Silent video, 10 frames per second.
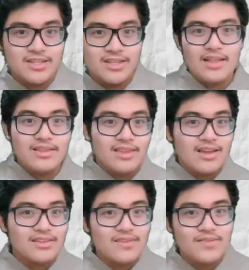A
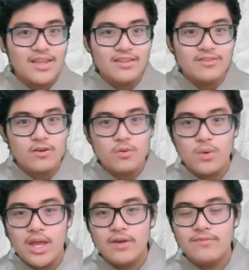detective needs their
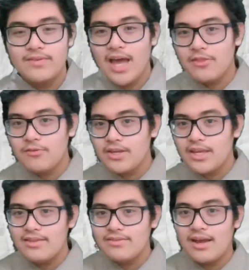way of gathering
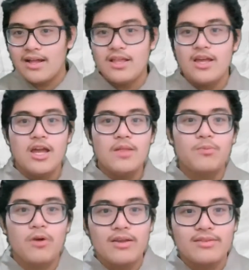intel and
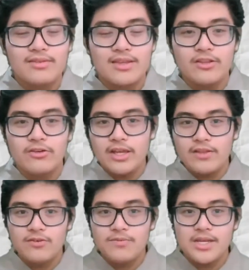processing their
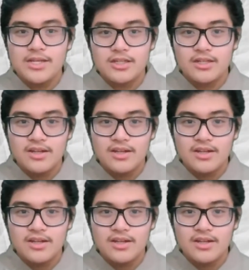information,